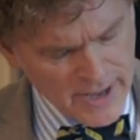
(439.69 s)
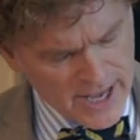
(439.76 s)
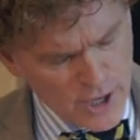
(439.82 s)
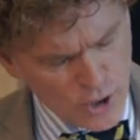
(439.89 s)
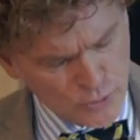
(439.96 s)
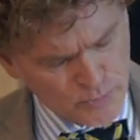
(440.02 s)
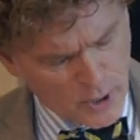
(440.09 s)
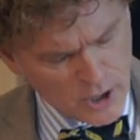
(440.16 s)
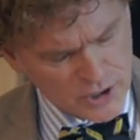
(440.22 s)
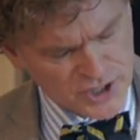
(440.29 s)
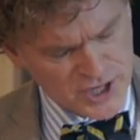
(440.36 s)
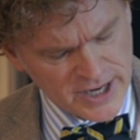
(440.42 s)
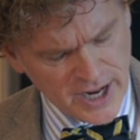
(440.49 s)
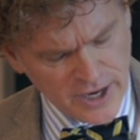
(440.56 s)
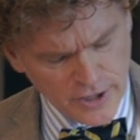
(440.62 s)
a healed
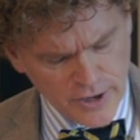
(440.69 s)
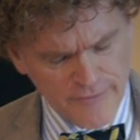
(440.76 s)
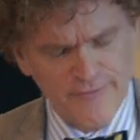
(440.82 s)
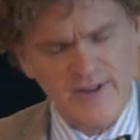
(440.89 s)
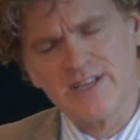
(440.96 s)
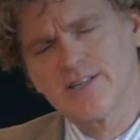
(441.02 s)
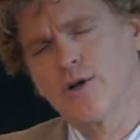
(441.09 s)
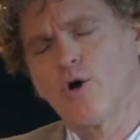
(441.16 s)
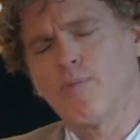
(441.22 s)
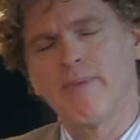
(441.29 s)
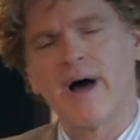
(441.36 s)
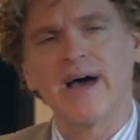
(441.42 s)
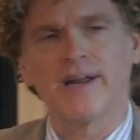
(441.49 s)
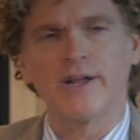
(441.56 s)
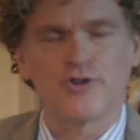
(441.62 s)
person and your physical
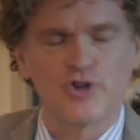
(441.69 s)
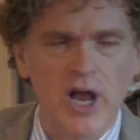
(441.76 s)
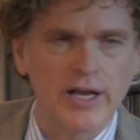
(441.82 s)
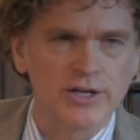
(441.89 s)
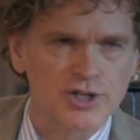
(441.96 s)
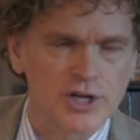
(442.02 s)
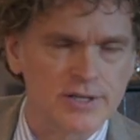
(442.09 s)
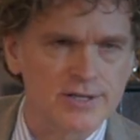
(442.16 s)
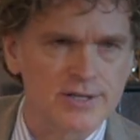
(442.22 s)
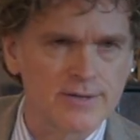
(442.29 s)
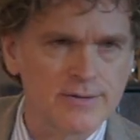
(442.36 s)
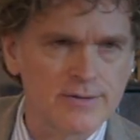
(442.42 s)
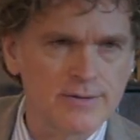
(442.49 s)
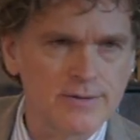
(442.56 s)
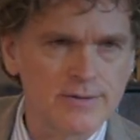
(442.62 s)
body changes.
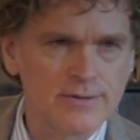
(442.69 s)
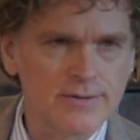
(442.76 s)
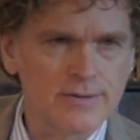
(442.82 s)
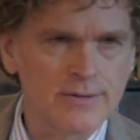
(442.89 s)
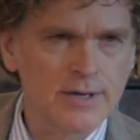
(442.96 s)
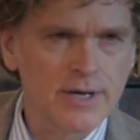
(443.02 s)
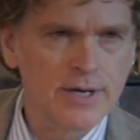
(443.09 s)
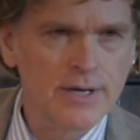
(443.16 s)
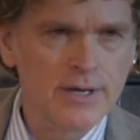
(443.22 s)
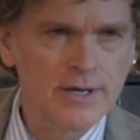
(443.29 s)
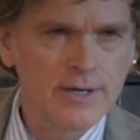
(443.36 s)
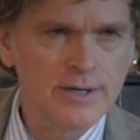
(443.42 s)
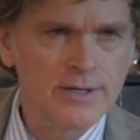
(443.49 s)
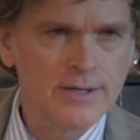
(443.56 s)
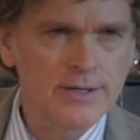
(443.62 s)
Mm-hmm.
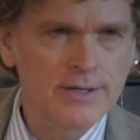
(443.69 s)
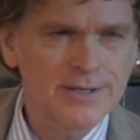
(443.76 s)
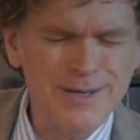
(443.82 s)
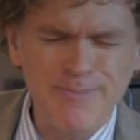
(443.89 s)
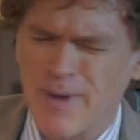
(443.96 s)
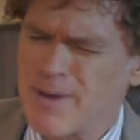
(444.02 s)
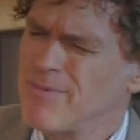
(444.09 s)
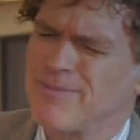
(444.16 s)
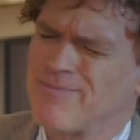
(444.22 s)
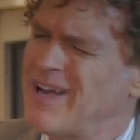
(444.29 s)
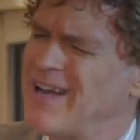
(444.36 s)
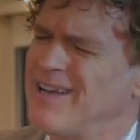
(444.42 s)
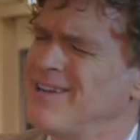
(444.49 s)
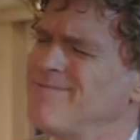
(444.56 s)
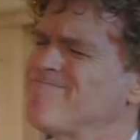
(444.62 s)
See, people,
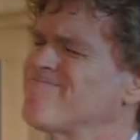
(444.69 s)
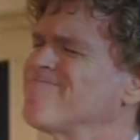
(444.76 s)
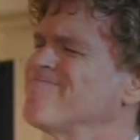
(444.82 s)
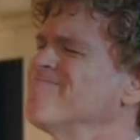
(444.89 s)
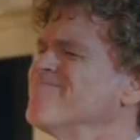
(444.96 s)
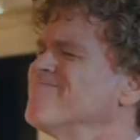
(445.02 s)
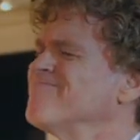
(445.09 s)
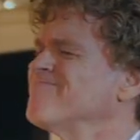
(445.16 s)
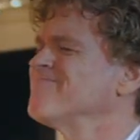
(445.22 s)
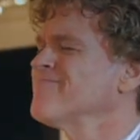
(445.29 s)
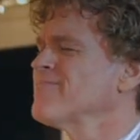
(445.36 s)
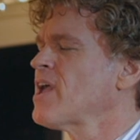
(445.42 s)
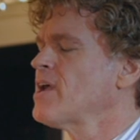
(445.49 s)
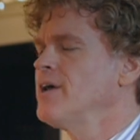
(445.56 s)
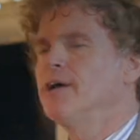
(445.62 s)

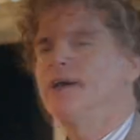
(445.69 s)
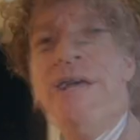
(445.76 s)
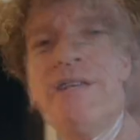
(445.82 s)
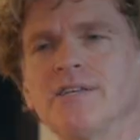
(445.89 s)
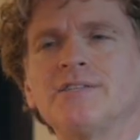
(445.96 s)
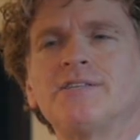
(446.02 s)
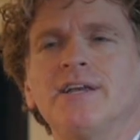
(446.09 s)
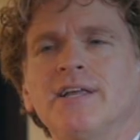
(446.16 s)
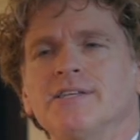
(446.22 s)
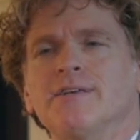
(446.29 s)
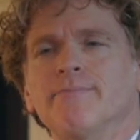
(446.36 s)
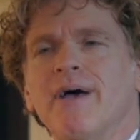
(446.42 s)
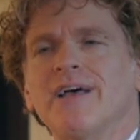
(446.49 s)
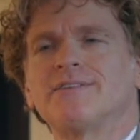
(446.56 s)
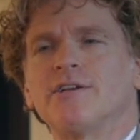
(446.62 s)
is this an easy
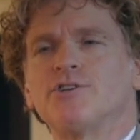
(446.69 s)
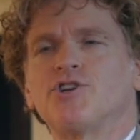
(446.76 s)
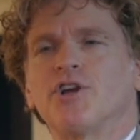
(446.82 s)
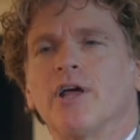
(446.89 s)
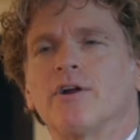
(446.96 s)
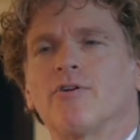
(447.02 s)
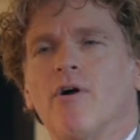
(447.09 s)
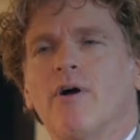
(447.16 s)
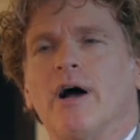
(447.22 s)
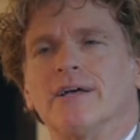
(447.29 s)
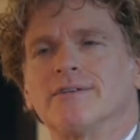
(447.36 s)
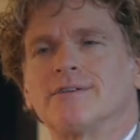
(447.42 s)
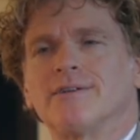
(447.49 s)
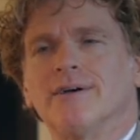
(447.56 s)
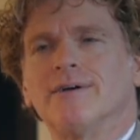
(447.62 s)
message to get
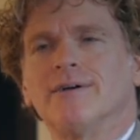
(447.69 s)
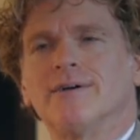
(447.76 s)
across?